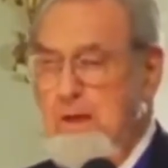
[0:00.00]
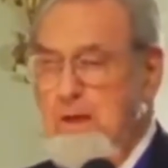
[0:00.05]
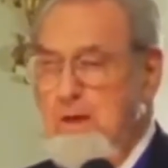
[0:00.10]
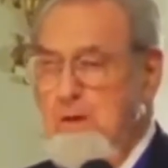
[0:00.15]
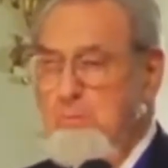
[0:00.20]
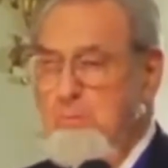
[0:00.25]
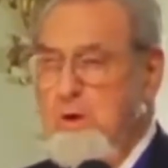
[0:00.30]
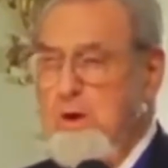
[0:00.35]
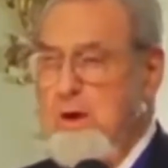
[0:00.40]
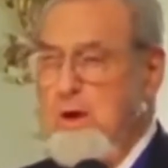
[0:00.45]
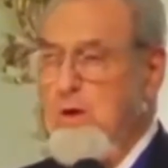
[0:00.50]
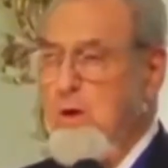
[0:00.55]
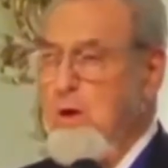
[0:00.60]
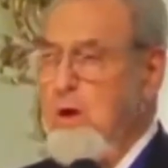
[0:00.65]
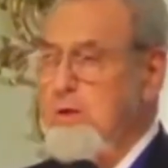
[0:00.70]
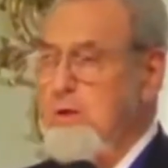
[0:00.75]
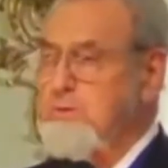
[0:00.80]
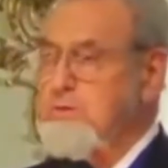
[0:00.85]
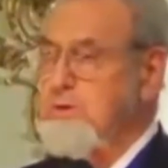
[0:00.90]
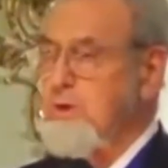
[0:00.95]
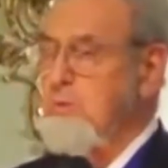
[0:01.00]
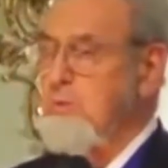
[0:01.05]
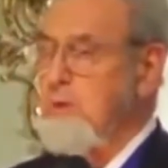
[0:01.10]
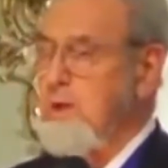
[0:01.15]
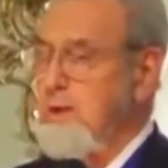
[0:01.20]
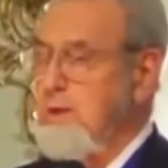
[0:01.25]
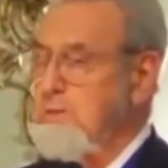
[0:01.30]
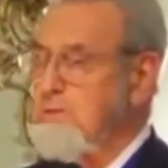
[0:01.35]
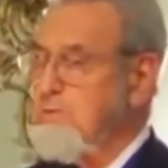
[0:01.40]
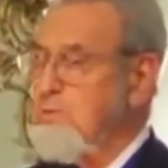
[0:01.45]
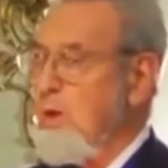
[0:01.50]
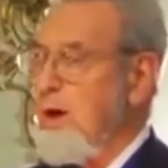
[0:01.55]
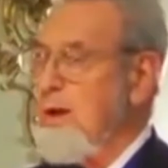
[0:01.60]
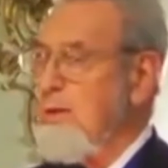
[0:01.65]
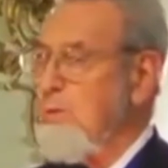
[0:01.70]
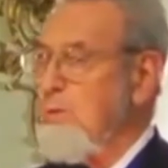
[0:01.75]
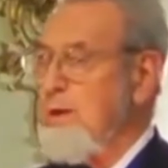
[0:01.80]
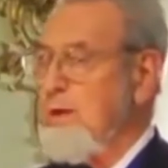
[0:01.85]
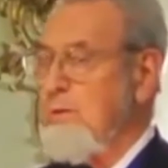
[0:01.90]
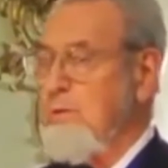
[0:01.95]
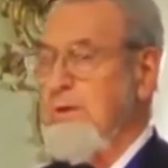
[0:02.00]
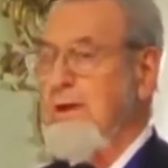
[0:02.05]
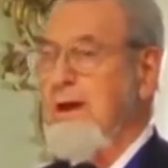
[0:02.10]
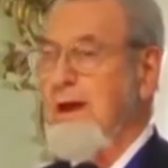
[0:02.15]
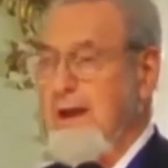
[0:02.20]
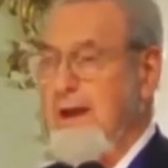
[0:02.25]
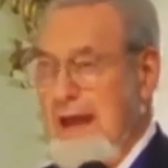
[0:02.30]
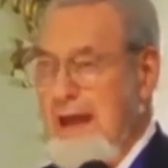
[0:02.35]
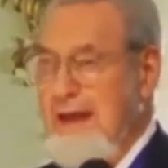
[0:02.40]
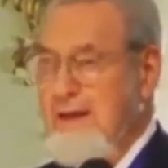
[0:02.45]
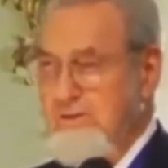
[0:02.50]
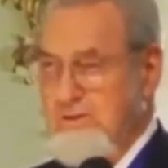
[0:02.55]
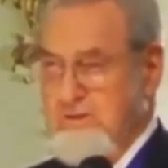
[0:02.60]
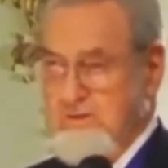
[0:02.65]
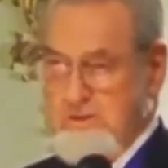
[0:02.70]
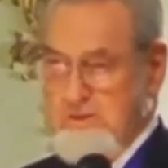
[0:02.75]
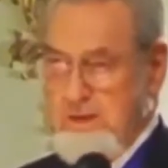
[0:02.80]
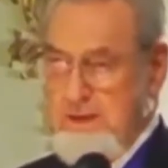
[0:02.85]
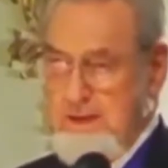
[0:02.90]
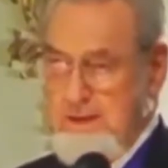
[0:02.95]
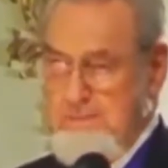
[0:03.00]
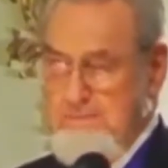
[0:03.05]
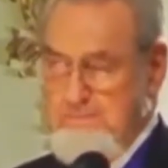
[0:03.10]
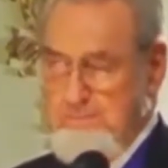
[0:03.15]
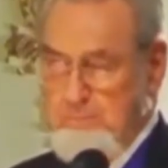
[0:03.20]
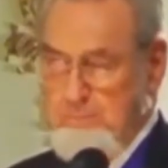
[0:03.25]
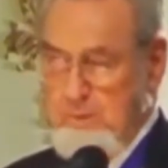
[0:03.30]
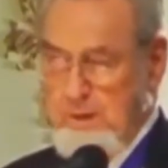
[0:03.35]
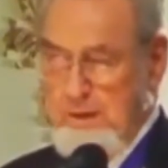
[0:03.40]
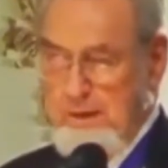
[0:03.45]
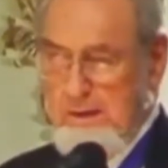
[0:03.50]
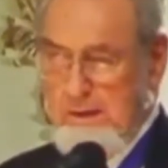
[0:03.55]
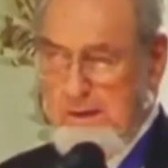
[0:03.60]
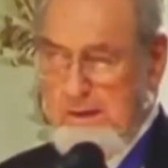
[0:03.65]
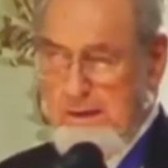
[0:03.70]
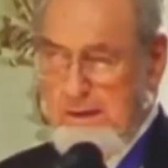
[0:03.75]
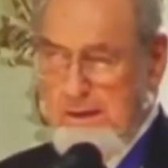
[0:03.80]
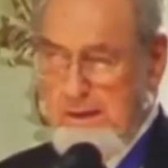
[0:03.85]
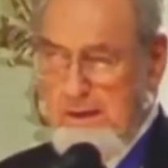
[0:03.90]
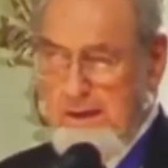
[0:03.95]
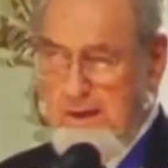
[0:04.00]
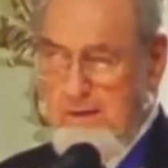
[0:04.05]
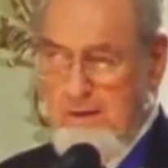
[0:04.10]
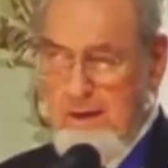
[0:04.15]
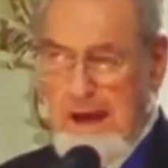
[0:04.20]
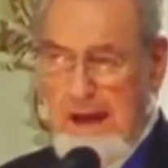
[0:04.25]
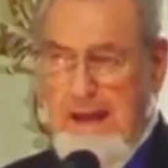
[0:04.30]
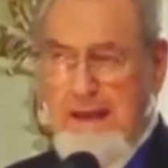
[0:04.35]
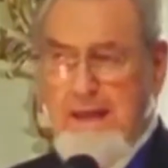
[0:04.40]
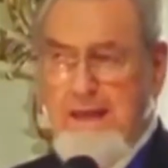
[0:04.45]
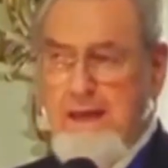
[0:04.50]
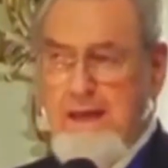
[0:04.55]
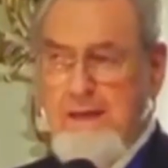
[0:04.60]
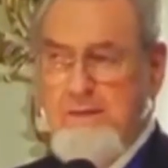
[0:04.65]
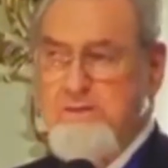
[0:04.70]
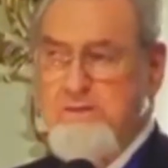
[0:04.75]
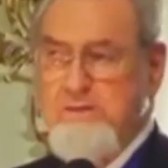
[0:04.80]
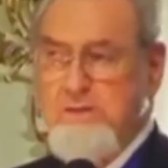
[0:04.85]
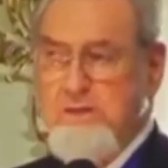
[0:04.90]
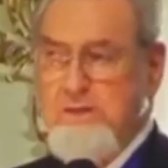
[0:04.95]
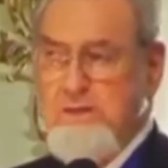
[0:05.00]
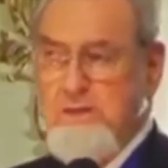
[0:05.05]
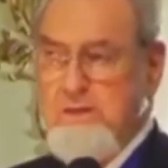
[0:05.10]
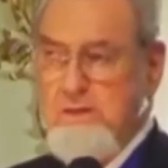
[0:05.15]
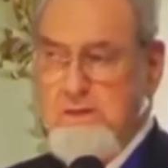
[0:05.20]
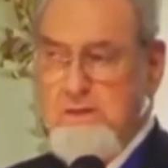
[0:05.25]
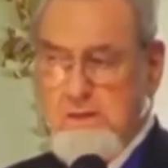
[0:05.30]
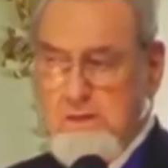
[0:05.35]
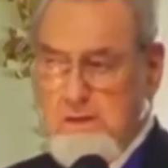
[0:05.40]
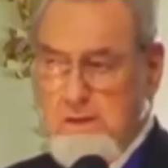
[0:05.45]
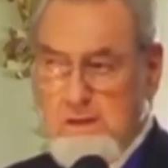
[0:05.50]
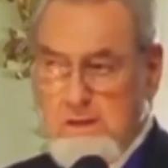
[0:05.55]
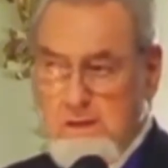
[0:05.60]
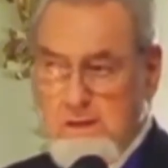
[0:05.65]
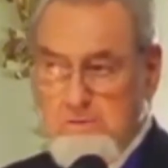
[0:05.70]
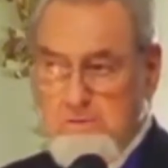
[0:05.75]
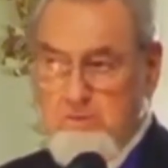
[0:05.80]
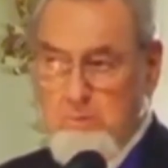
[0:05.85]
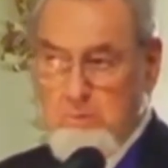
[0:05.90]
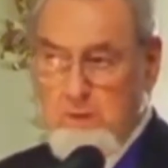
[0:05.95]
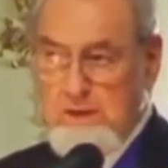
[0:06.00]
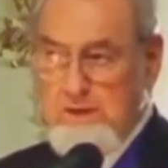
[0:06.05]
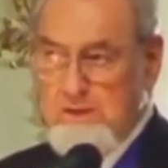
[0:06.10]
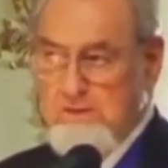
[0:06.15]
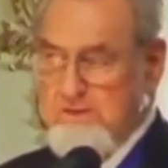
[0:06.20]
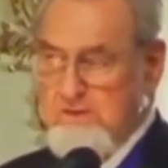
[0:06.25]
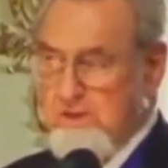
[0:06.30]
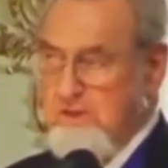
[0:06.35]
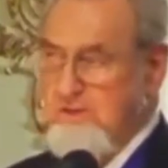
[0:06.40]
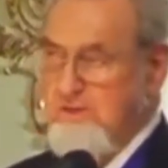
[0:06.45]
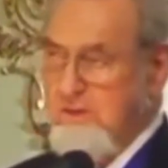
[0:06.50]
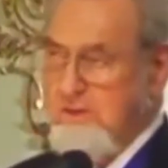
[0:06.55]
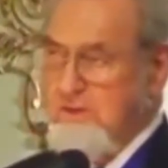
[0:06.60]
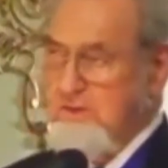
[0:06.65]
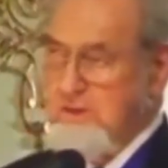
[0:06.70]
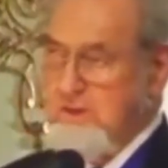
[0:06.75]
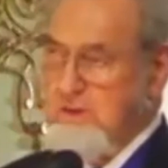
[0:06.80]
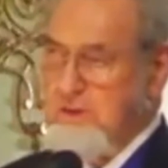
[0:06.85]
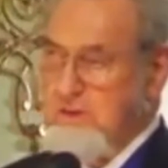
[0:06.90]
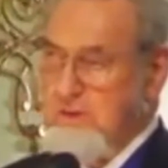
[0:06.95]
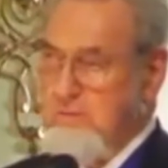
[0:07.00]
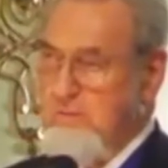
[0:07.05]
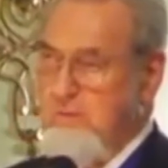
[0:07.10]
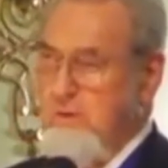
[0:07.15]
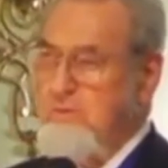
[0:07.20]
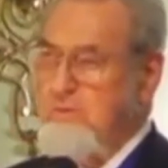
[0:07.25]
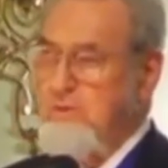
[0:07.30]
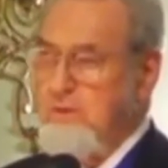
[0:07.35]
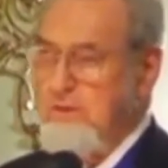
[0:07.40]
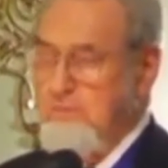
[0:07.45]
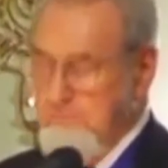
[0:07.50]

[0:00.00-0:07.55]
but it also means what we would like to see. Now, I can't see a tremendous distance into the future,